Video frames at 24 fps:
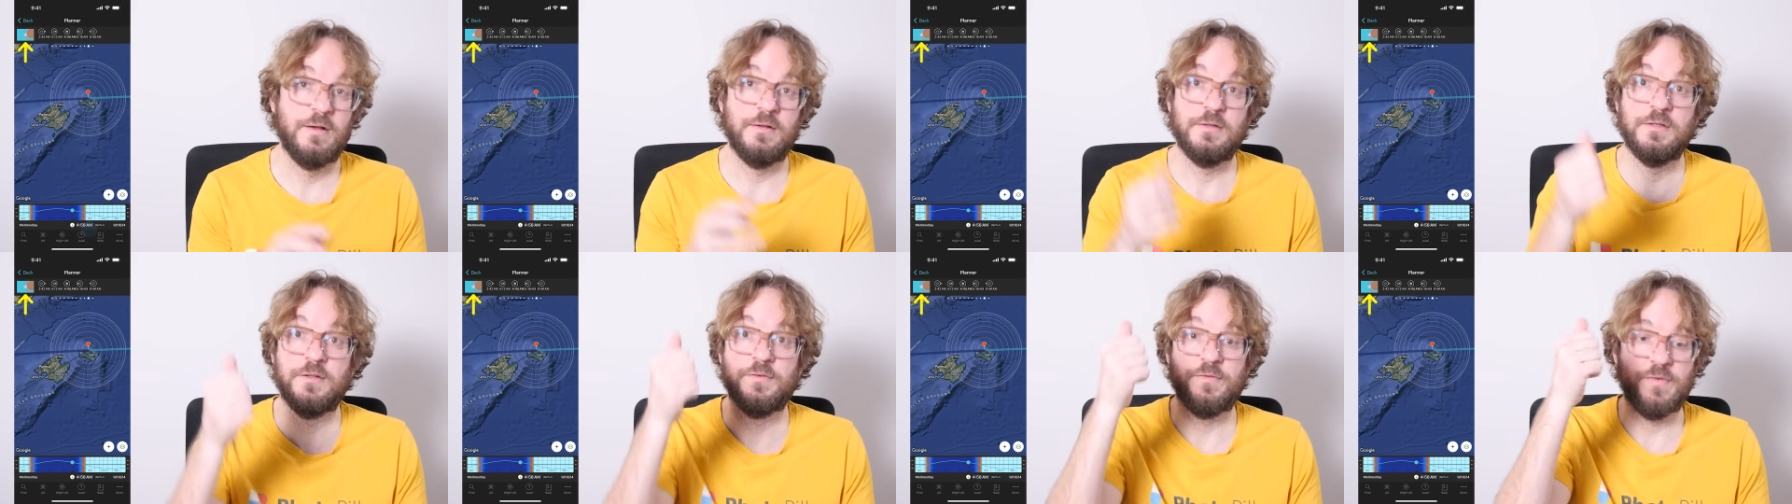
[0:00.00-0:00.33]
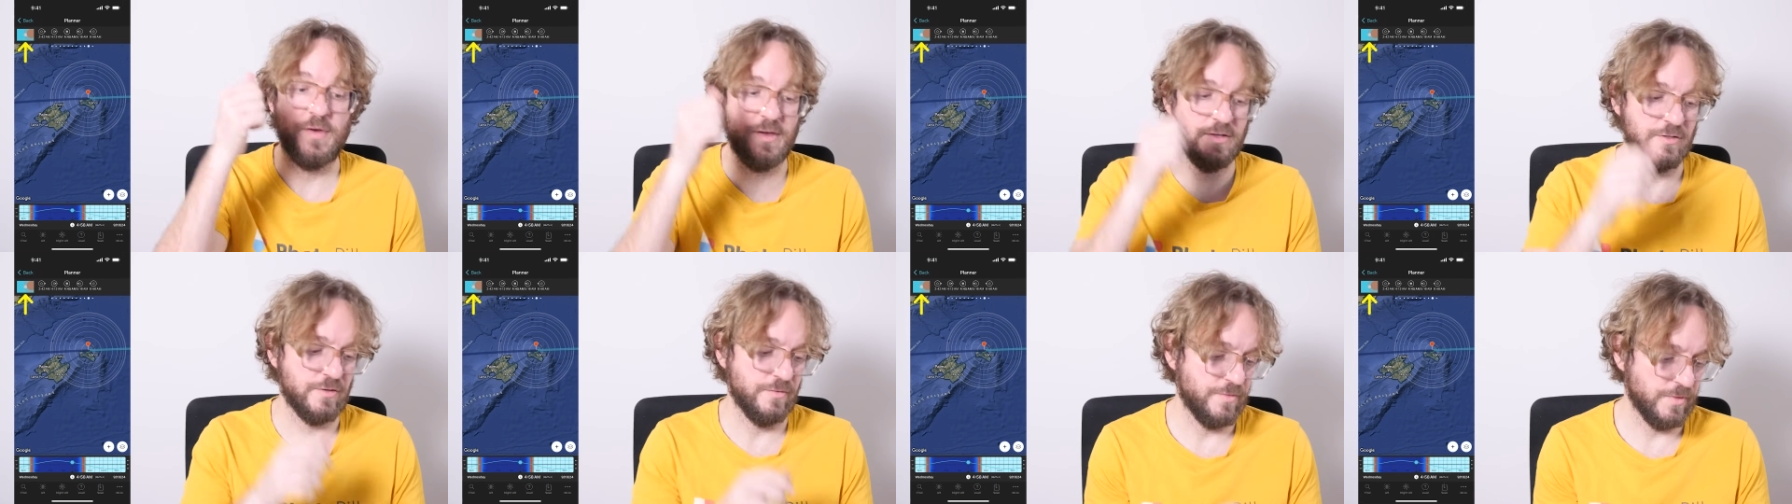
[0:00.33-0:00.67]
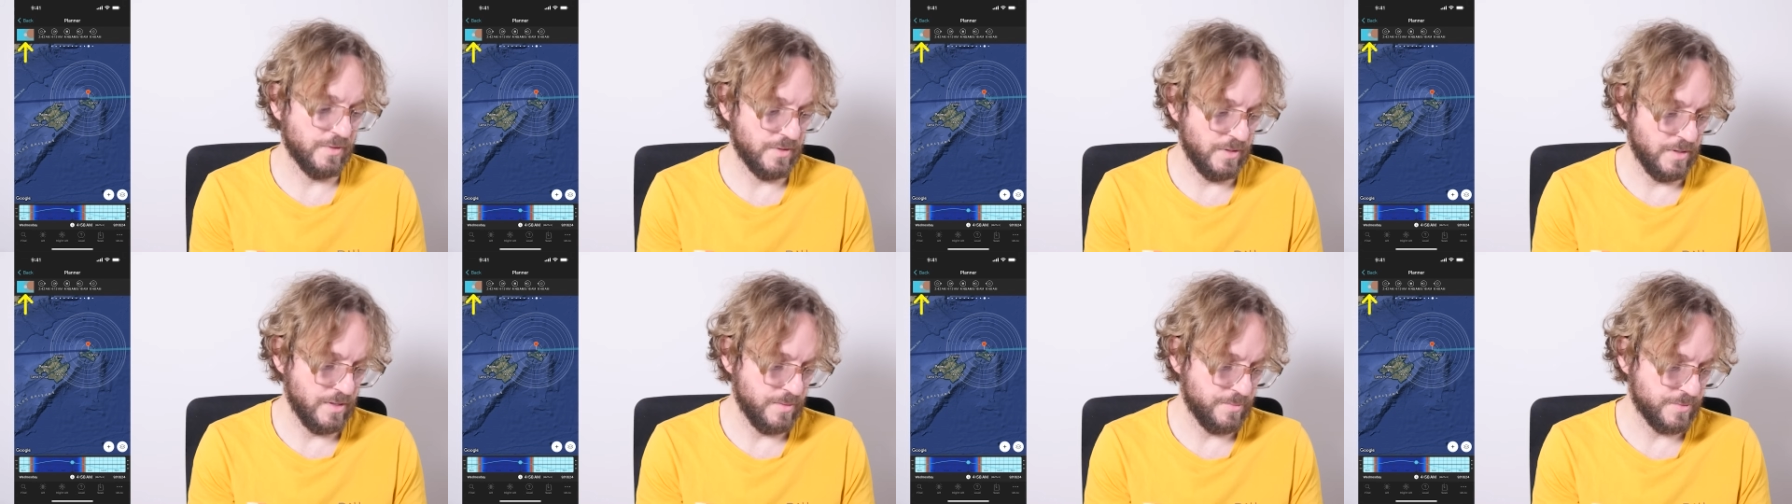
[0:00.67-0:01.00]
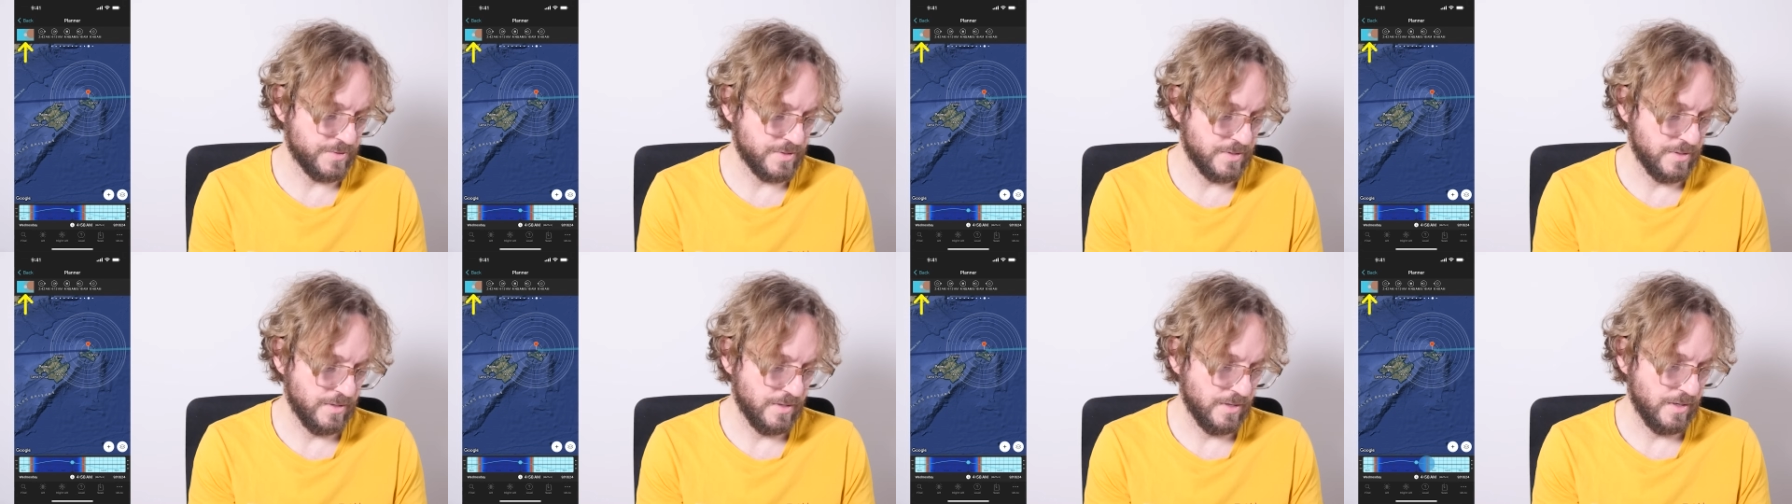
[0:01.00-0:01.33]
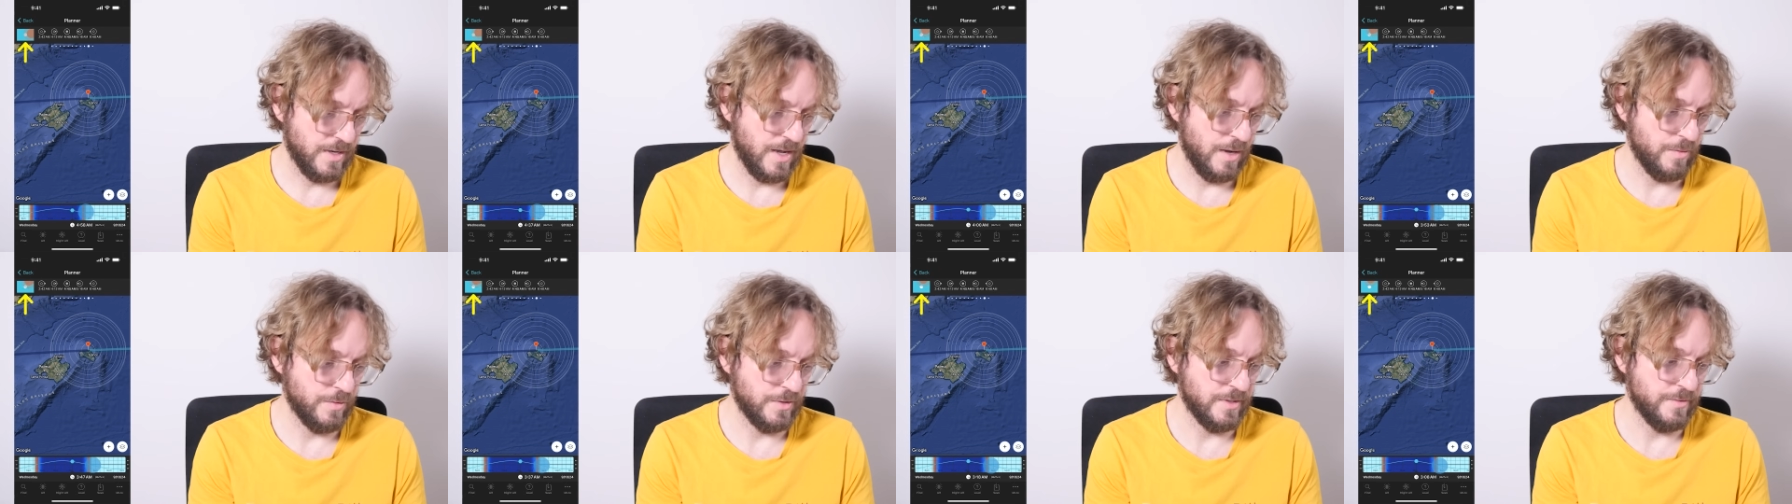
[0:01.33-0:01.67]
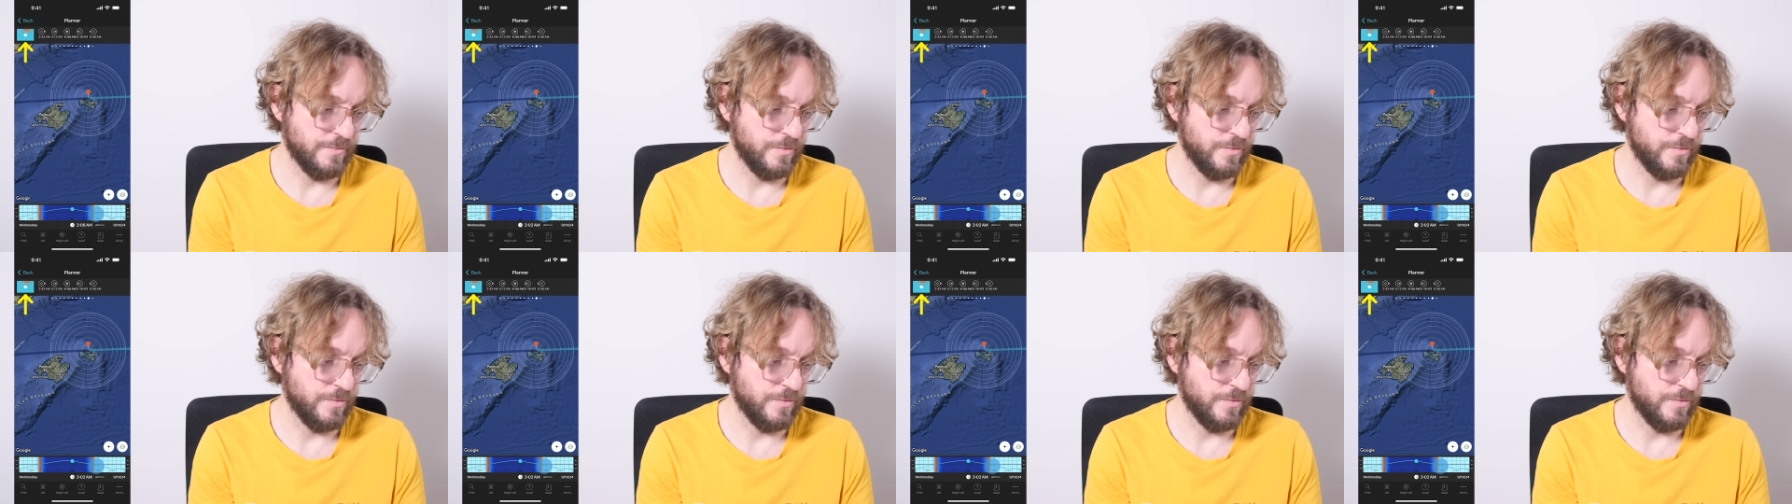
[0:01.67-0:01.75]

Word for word: the phase of the eclipse, how it